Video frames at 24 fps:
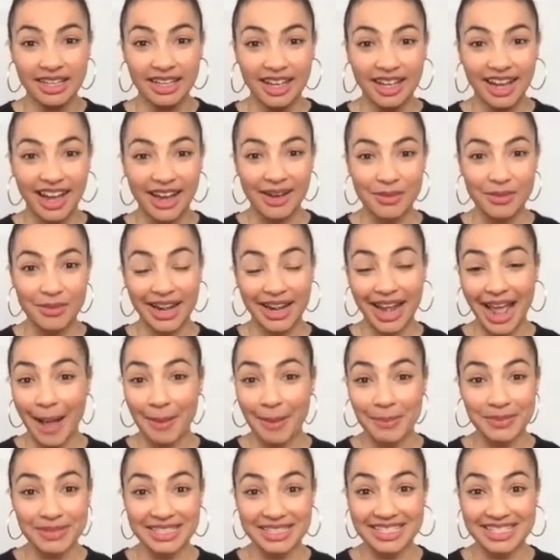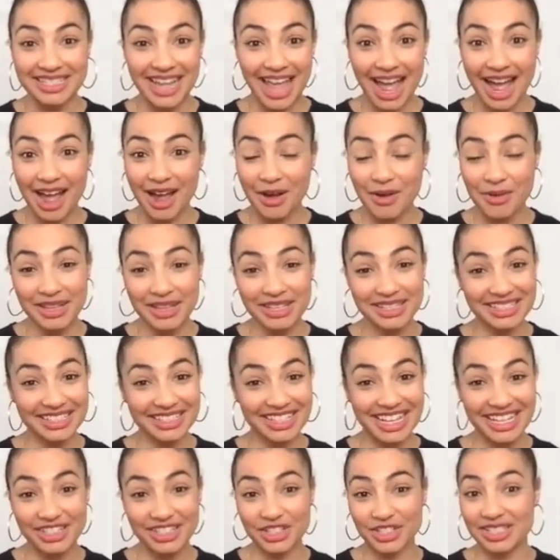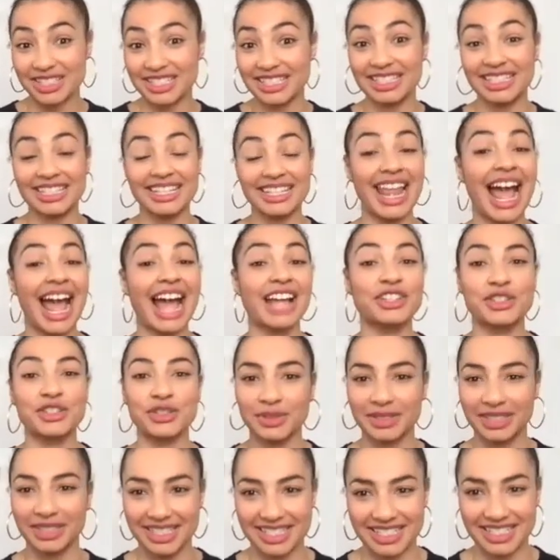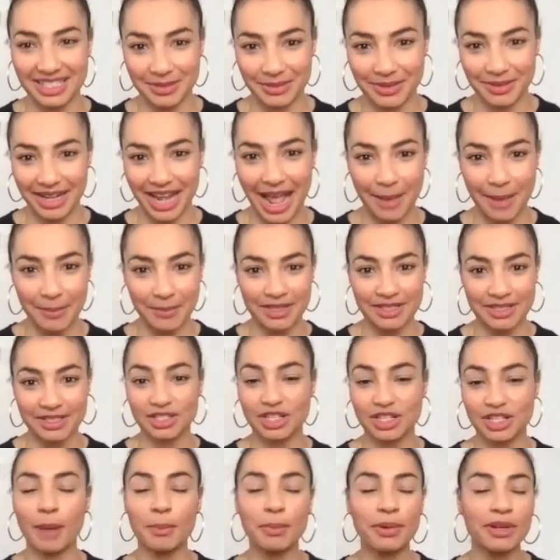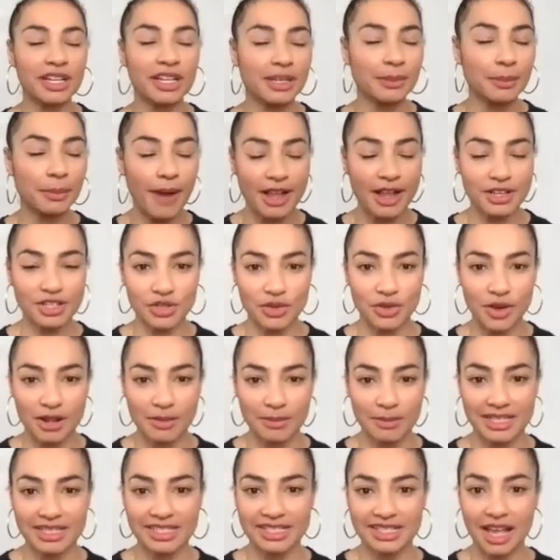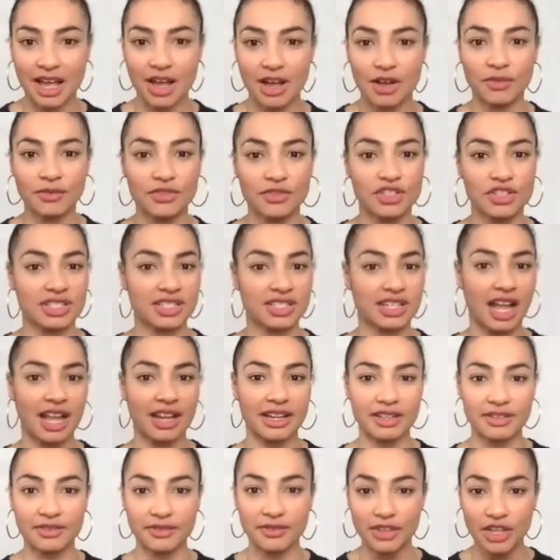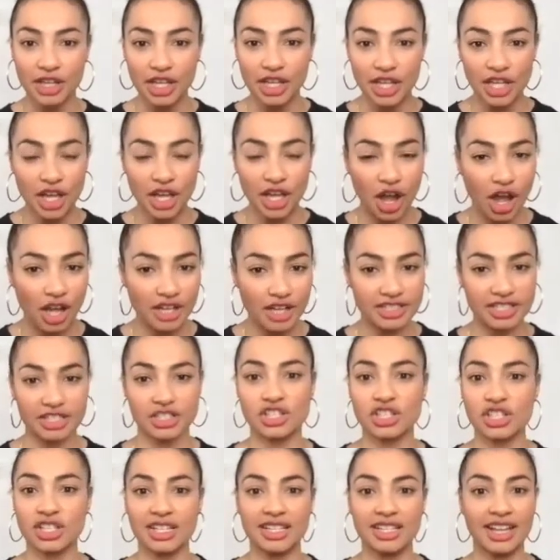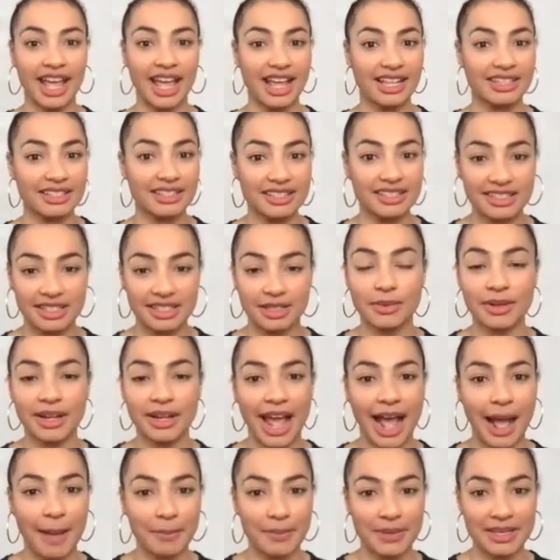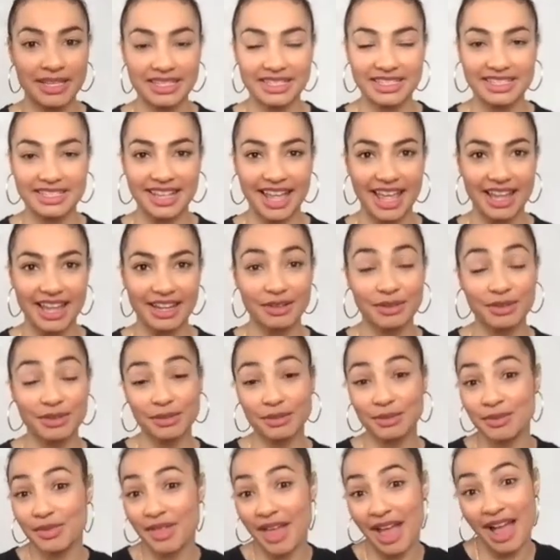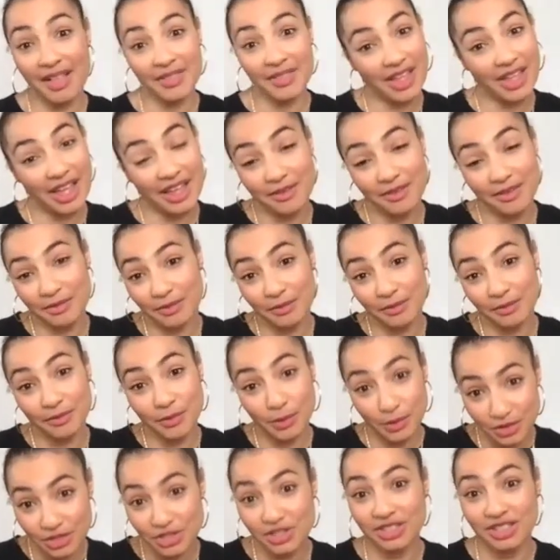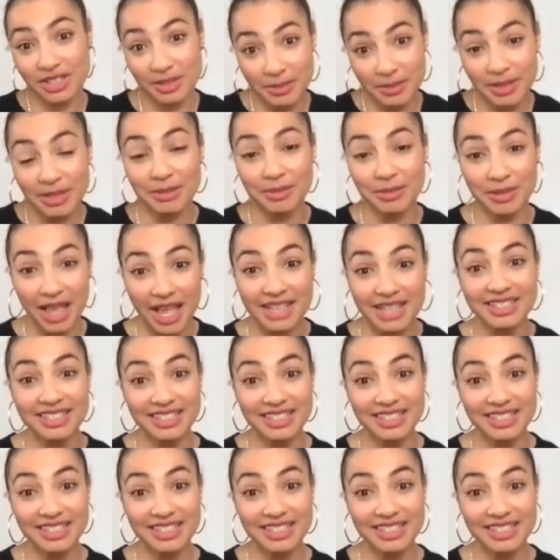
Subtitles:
what happens now, and just naturally see what happens, not put any pressure on myself, just kind of audition and see what happens. And through that, I've fortunately been blessed